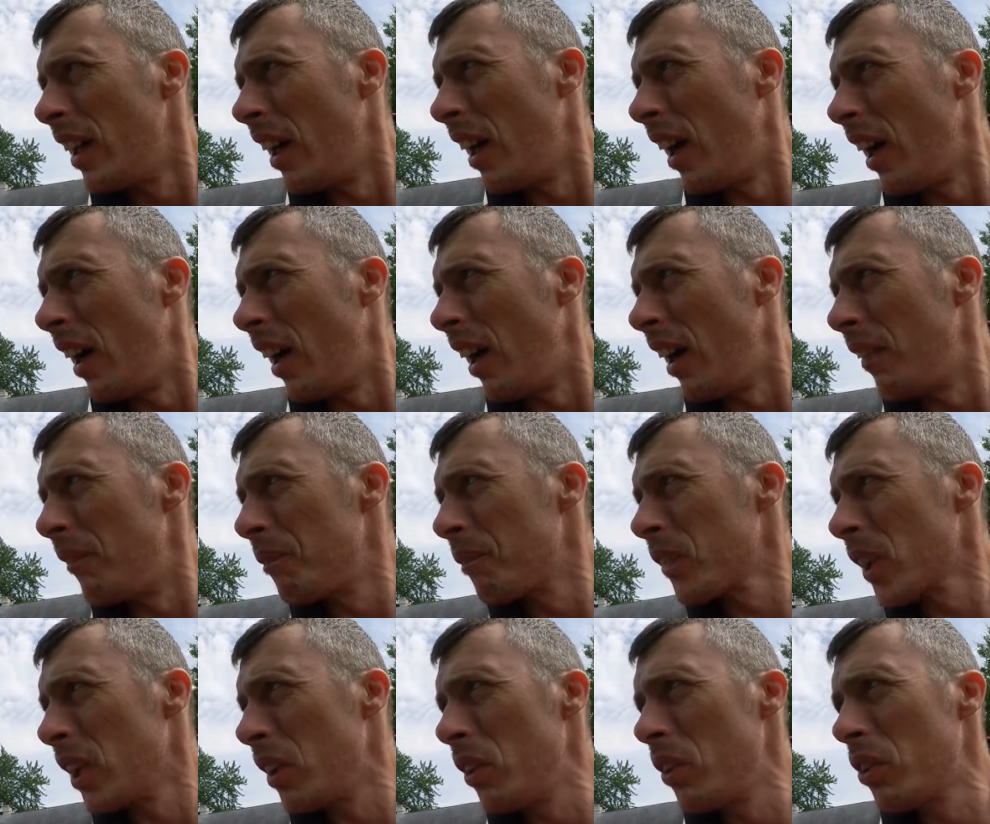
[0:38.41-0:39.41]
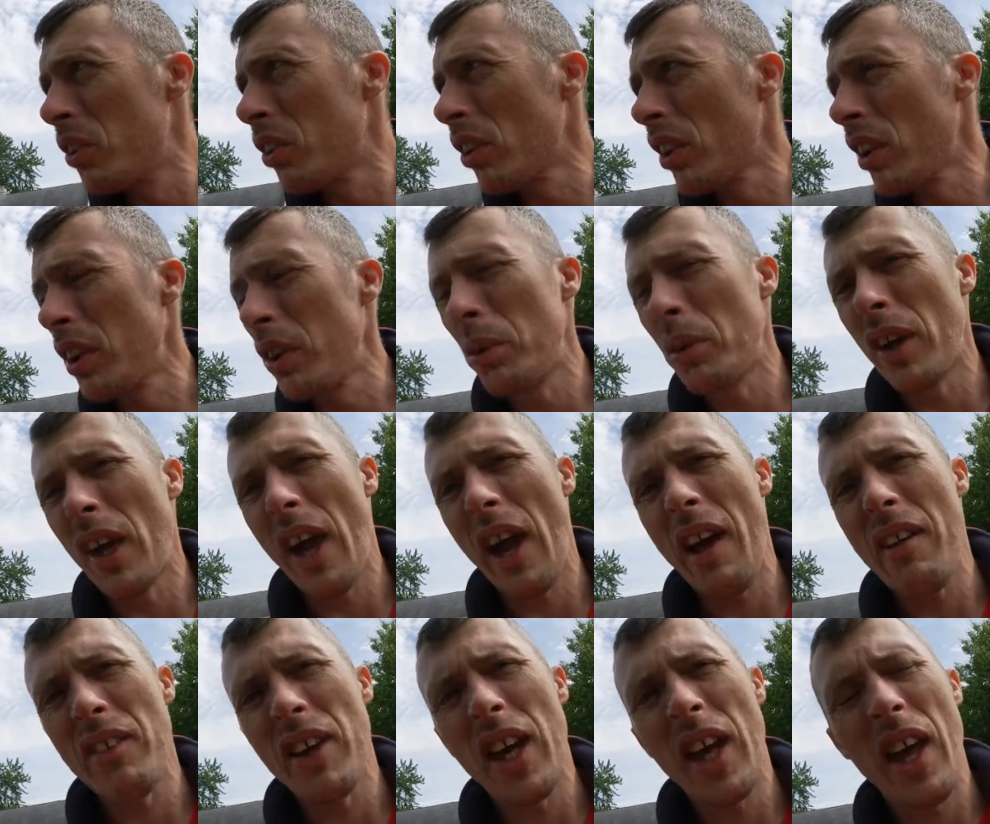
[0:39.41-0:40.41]
Uh, usually when
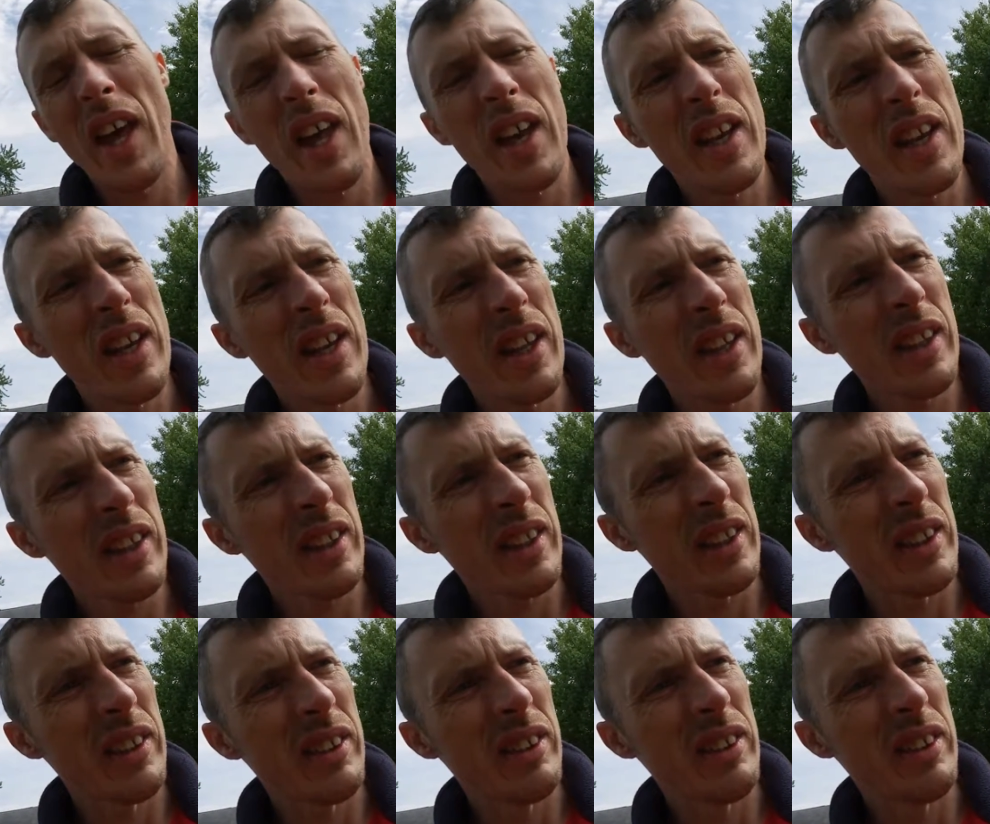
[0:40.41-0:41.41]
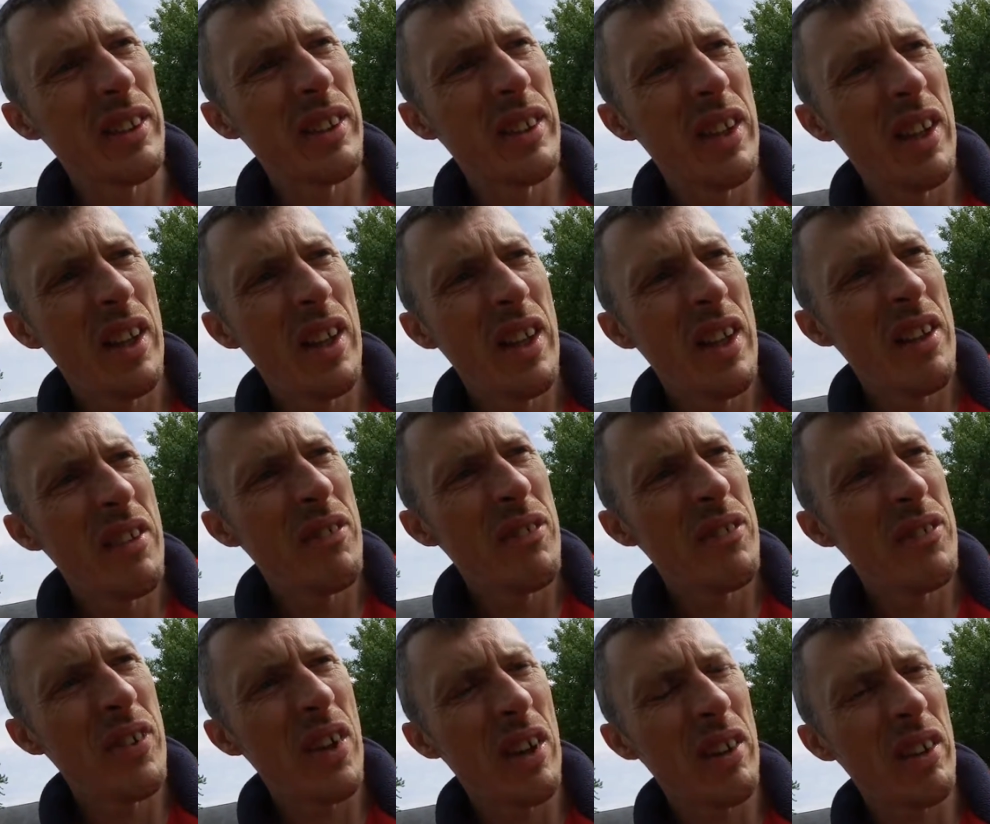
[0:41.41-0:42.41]
I have a headache and
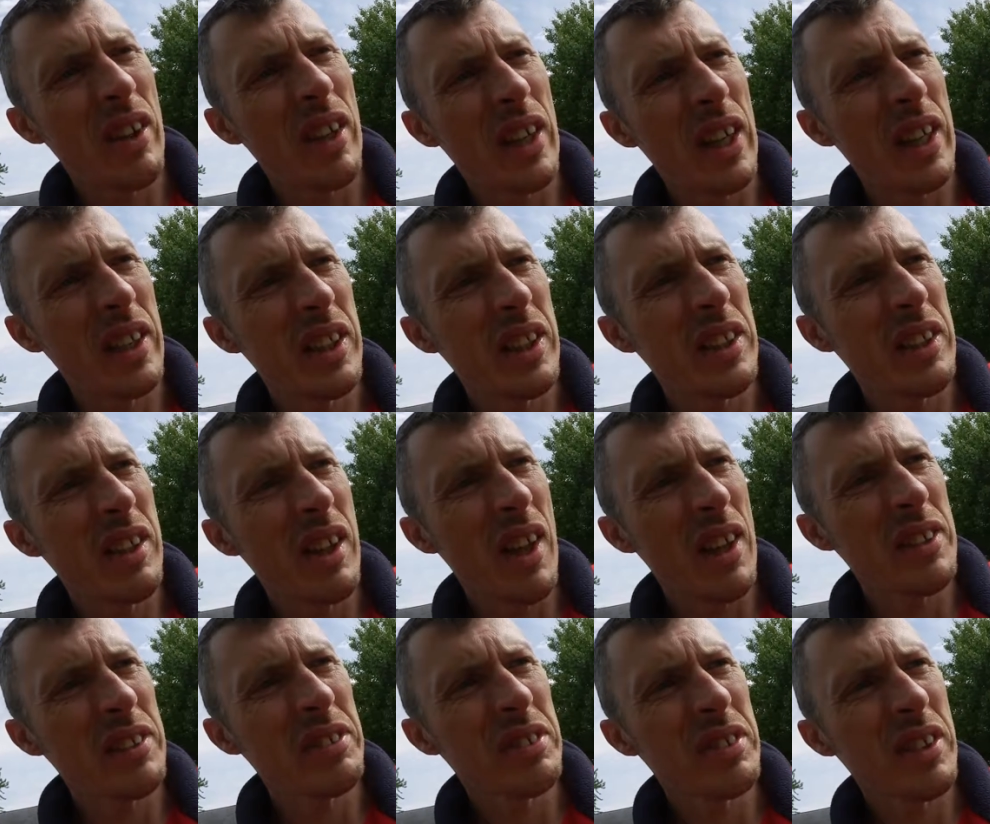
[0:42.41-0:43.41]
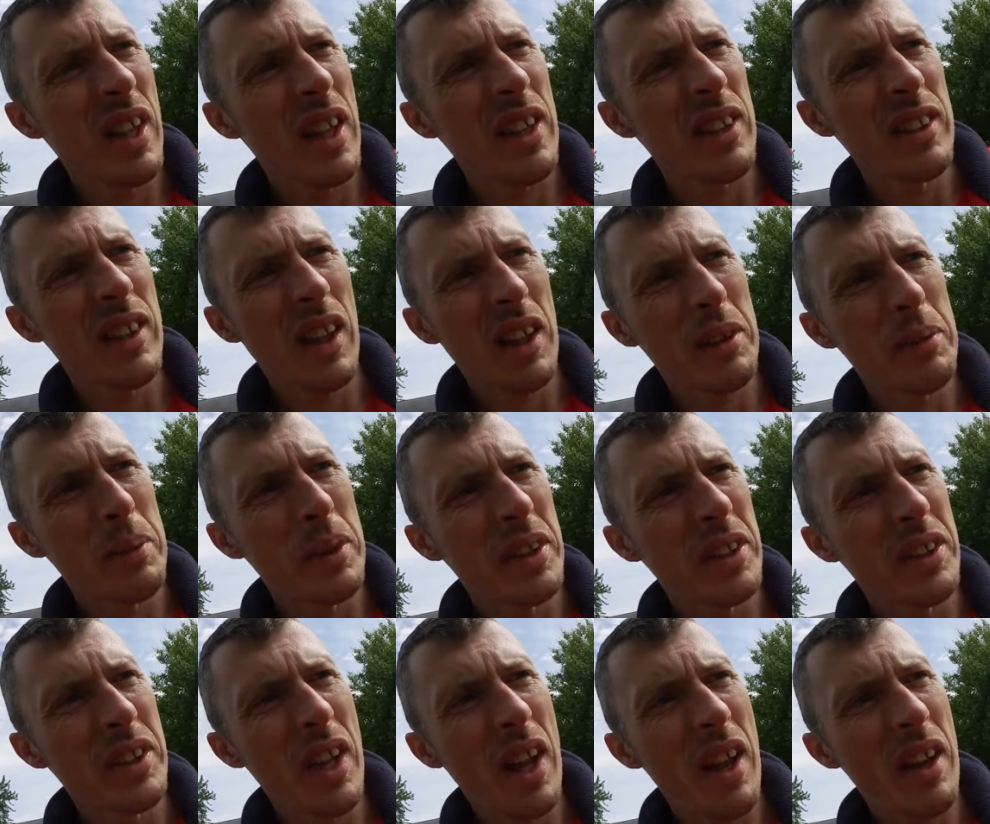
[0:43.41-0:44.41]
felt like I did yesterday. It takes me a
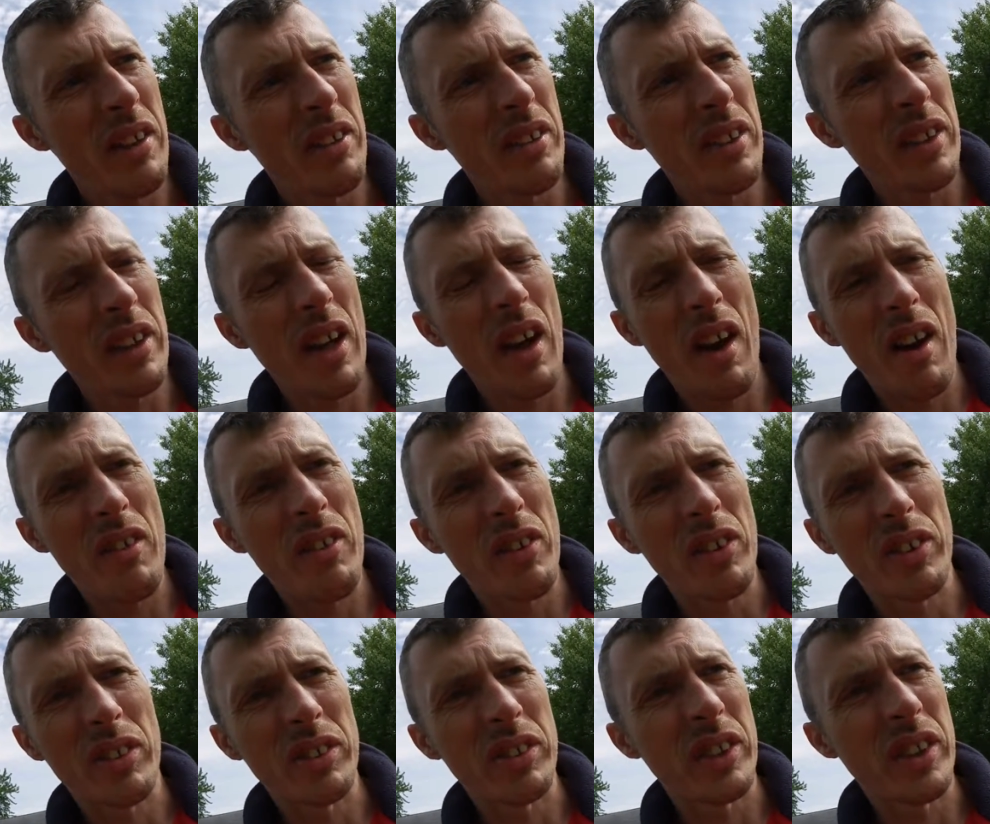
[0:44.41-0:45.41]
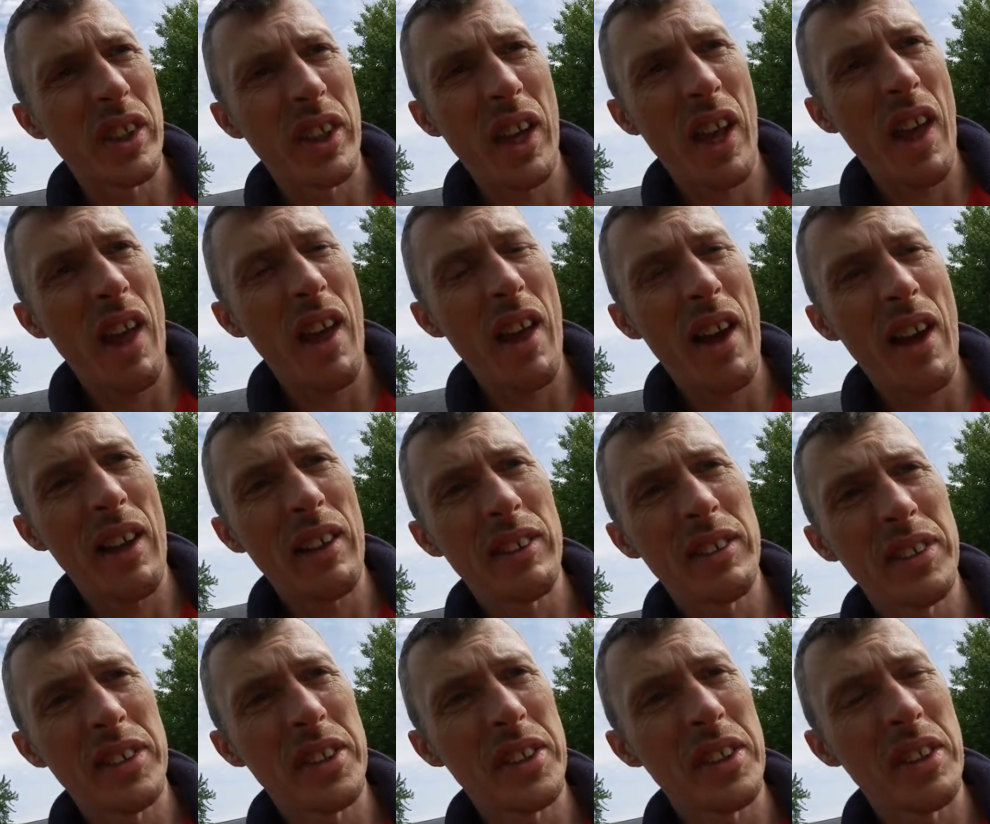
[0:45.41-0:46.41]
day to recover, and today I
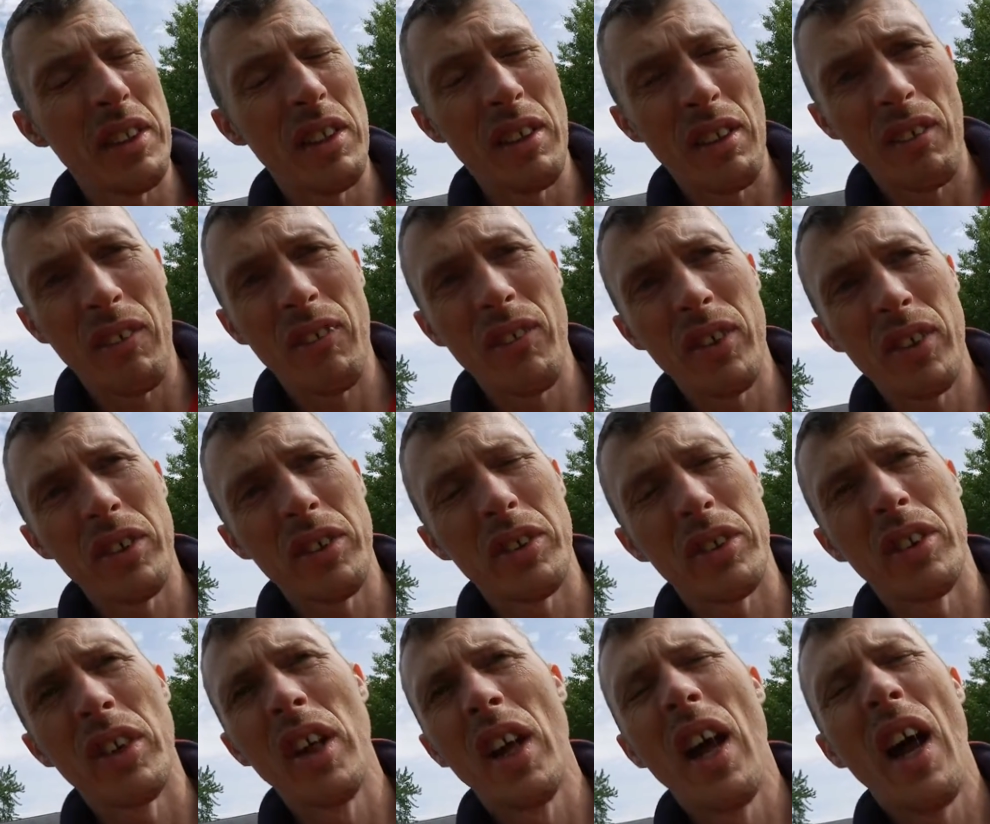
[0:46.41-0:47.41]
still feel.